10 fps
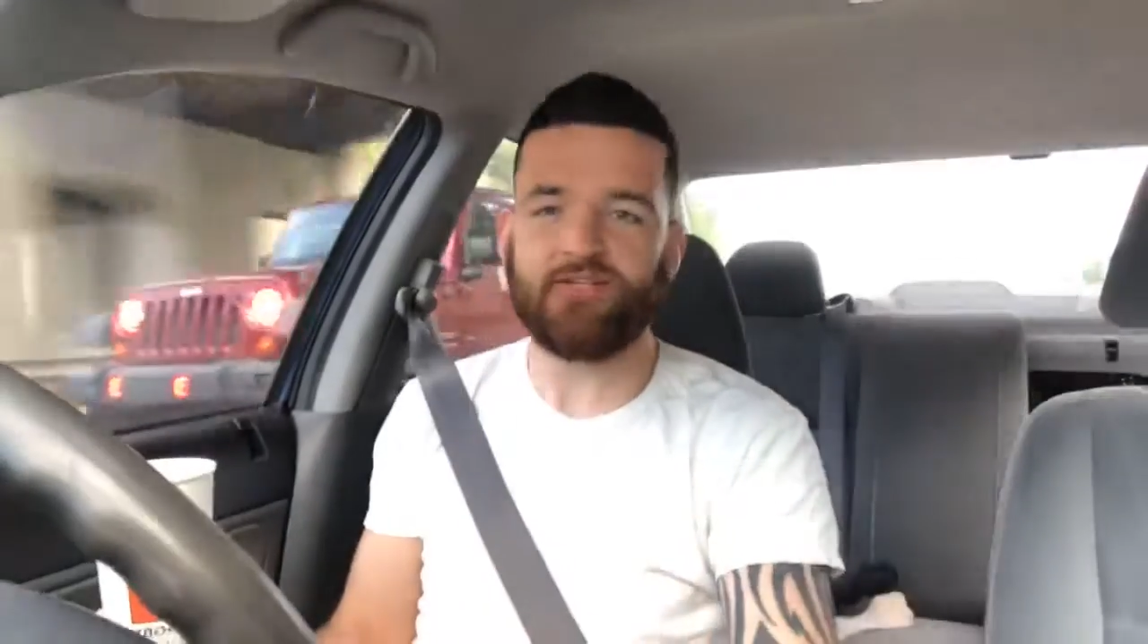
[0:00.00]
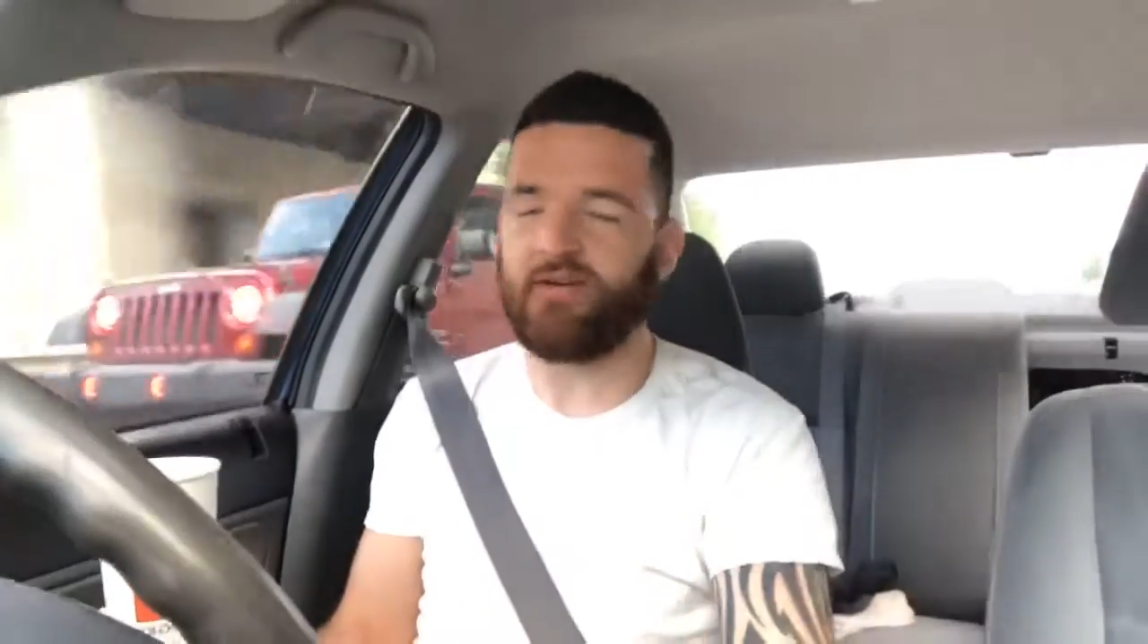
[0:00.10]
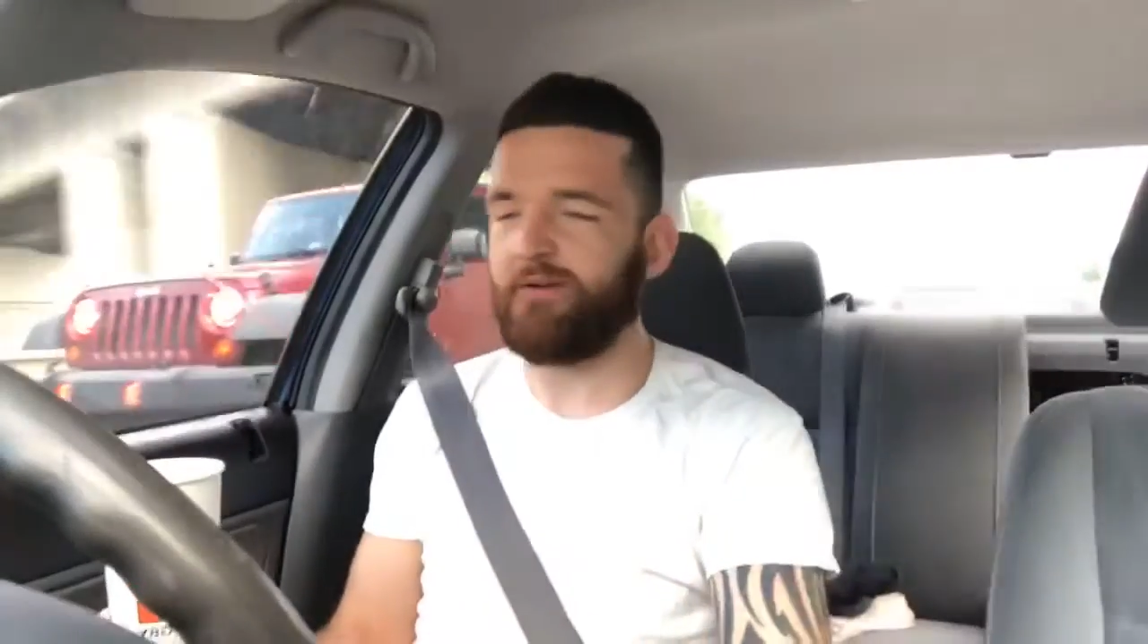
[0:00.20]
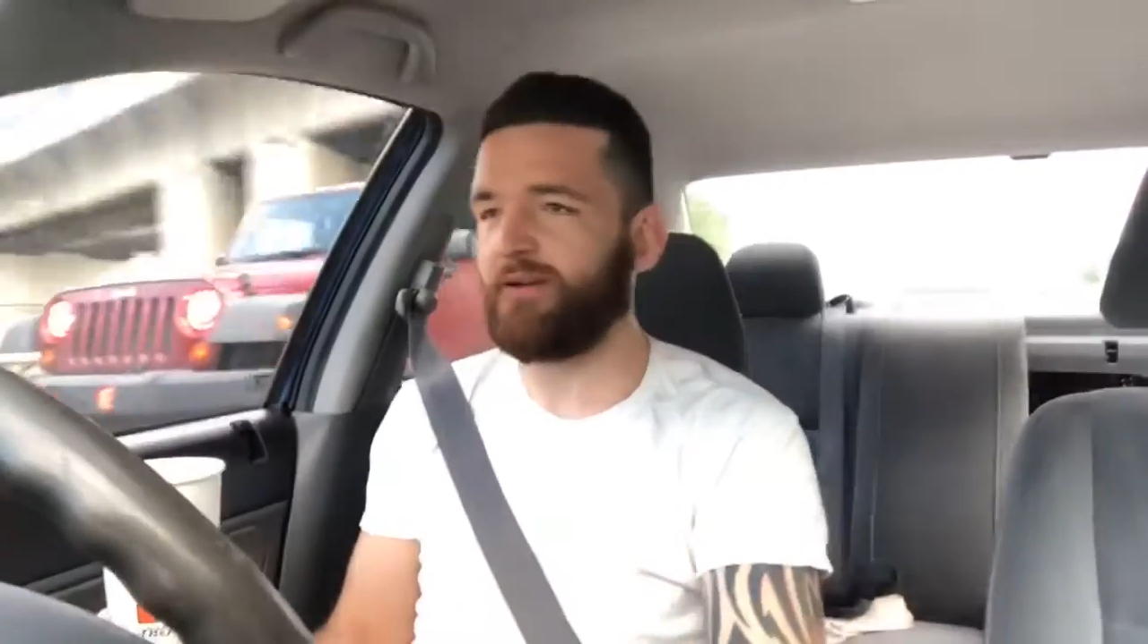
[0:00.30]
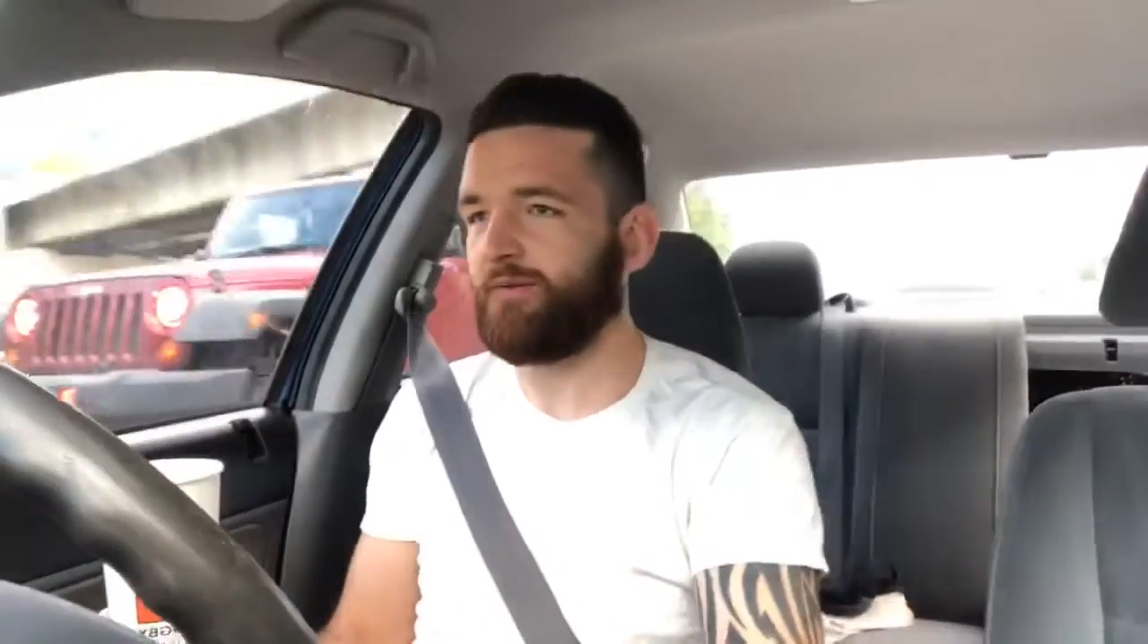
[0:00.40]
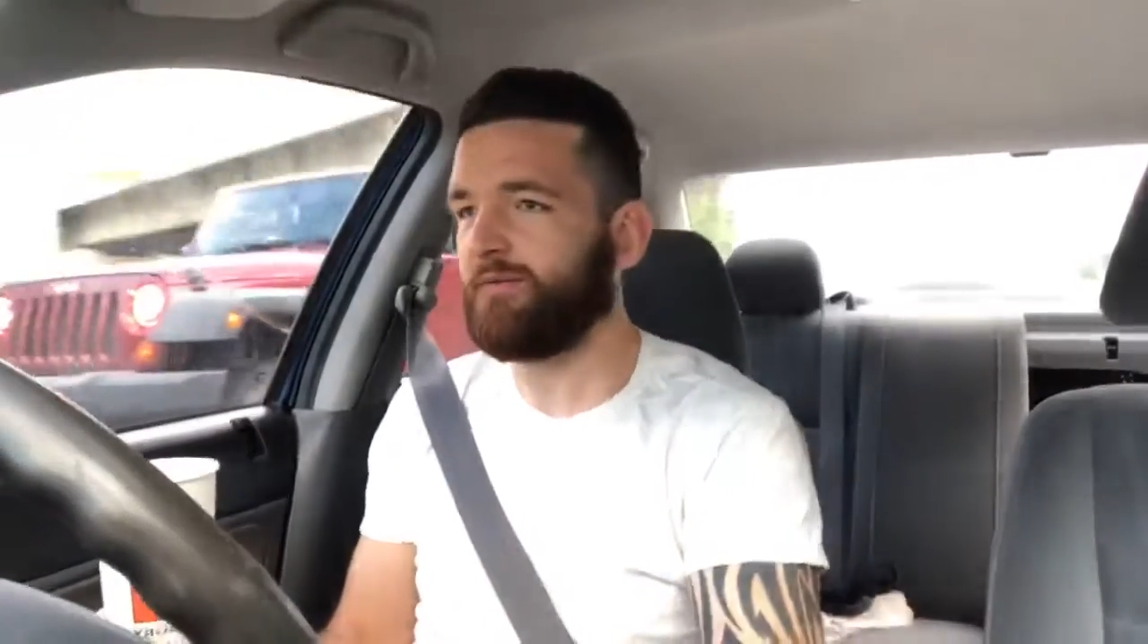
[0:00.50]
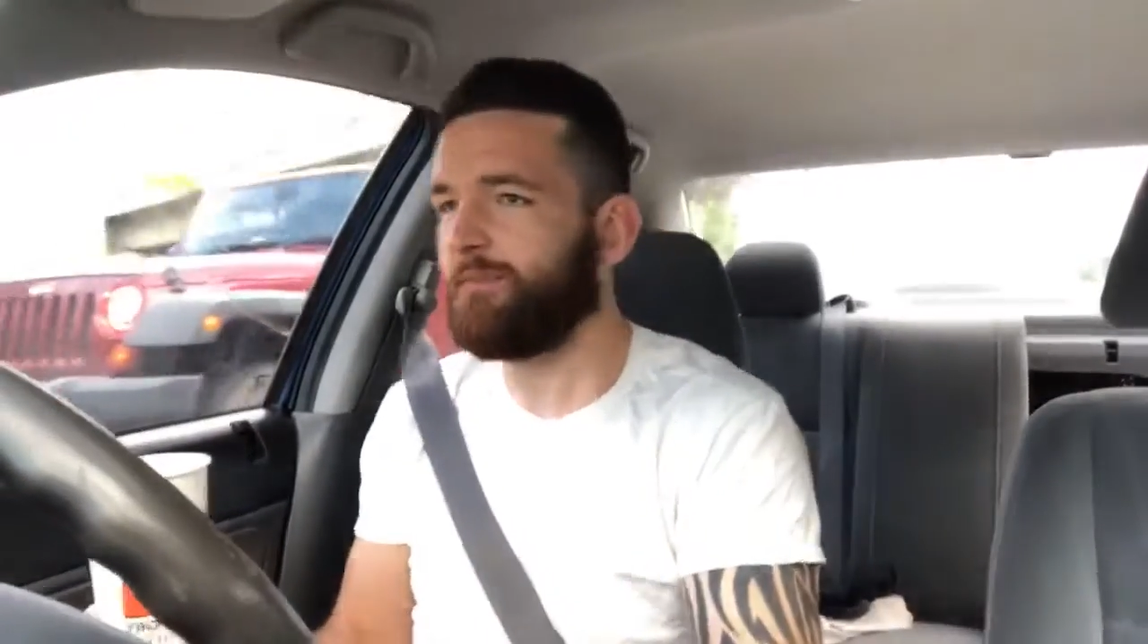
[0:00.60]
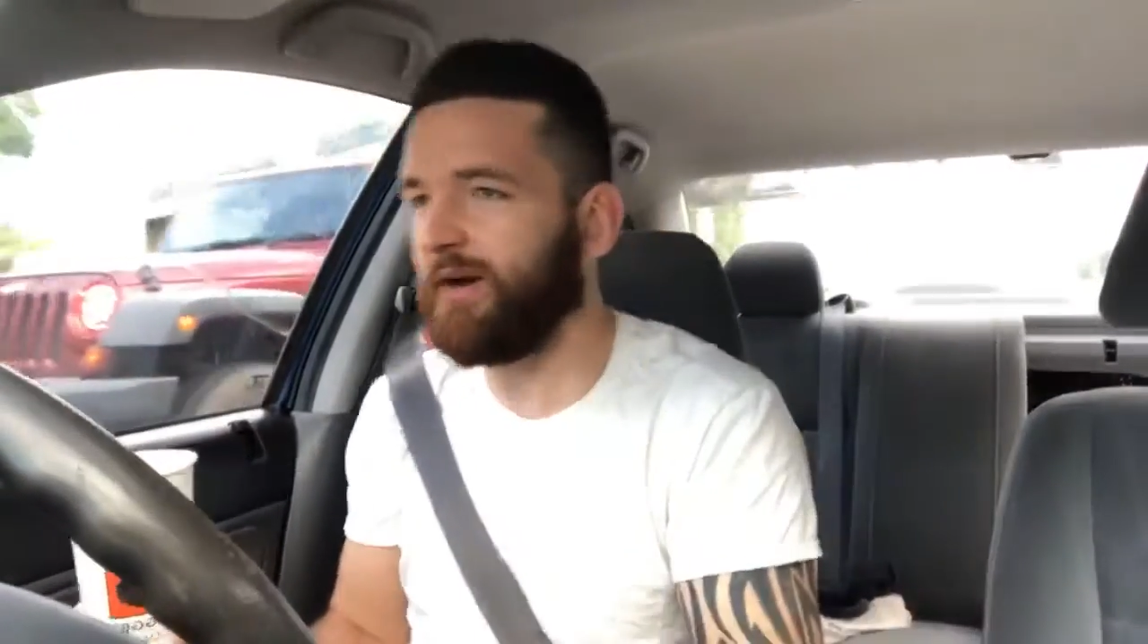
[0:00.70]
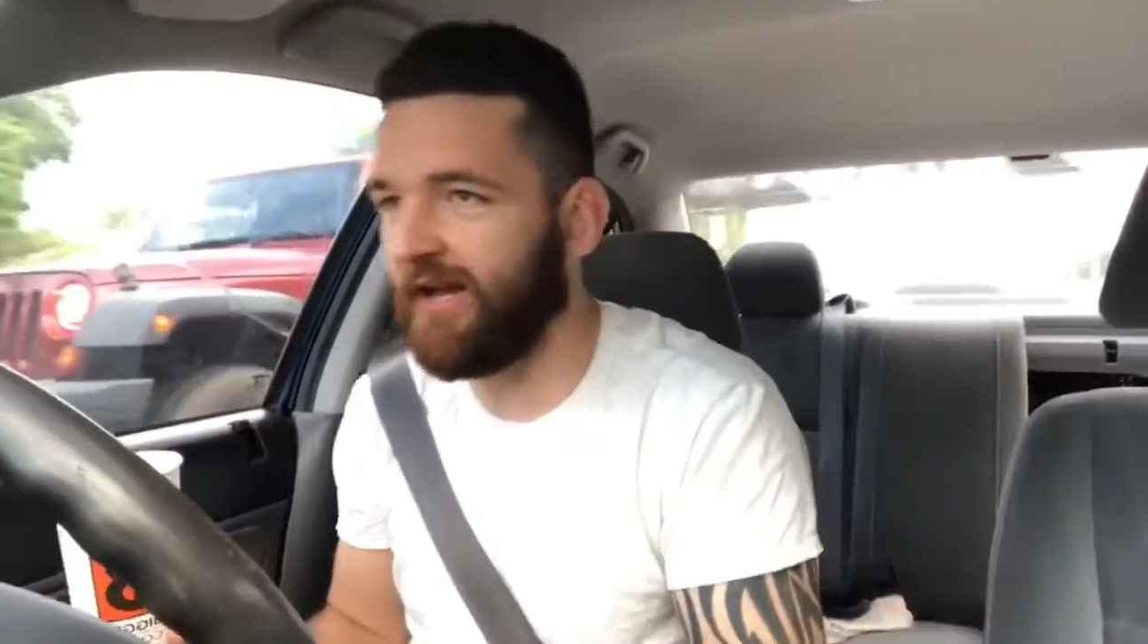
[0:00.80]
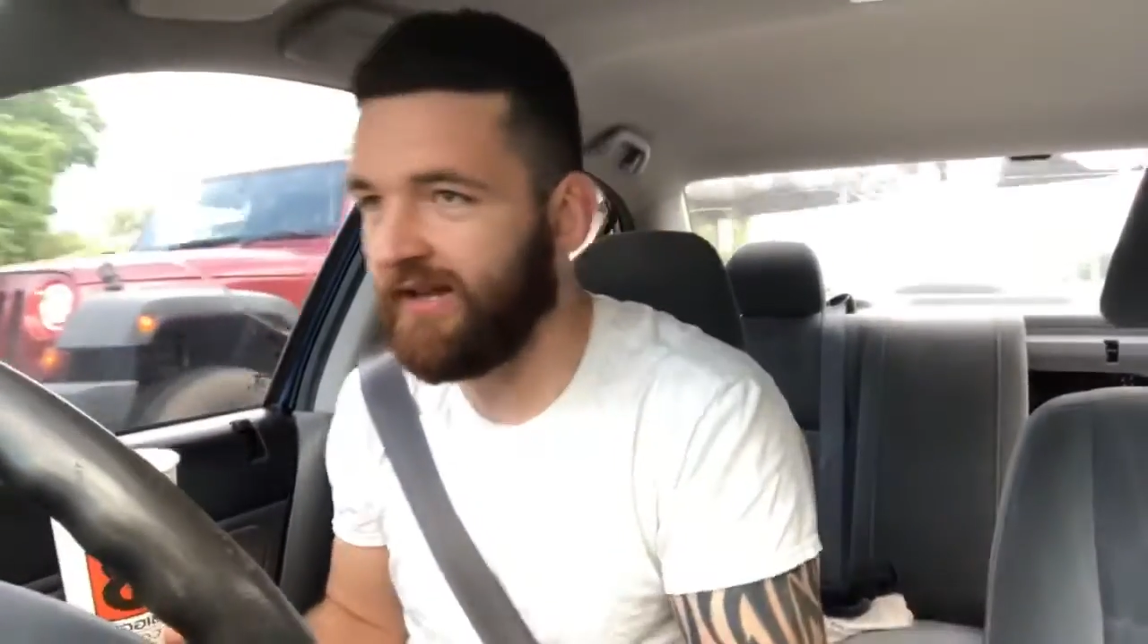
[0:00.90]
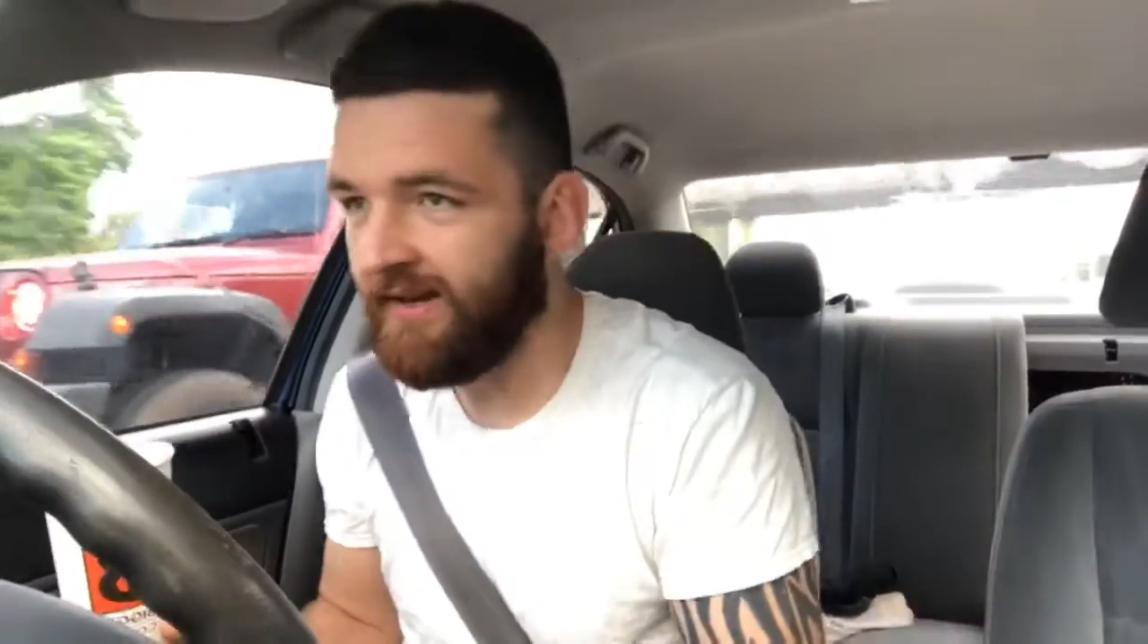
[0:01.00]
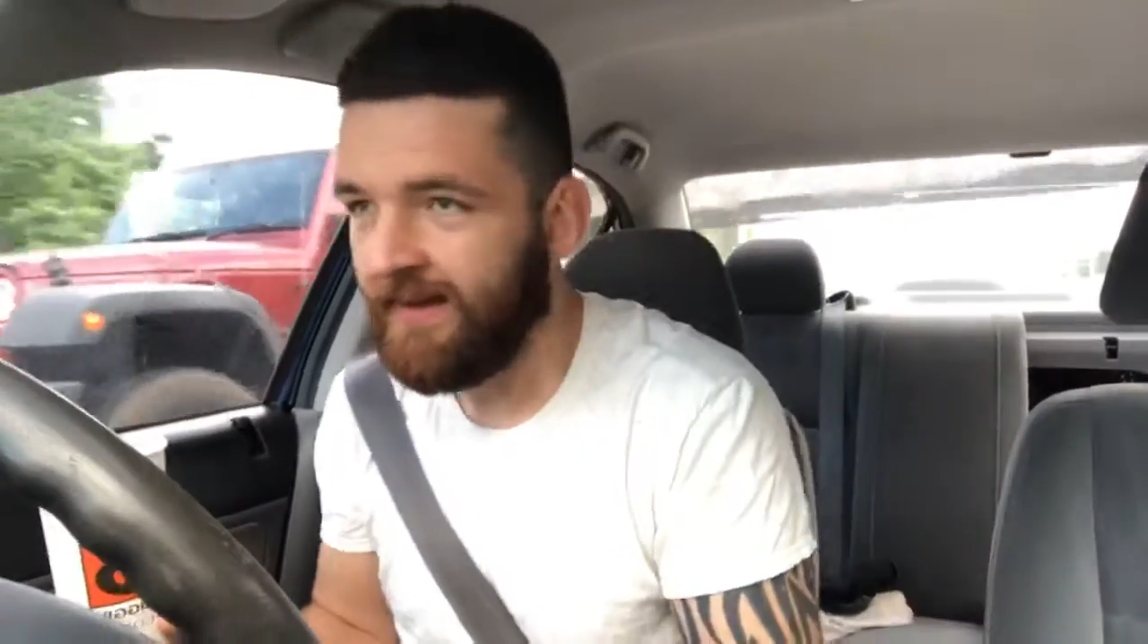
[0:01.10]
Shame on you. But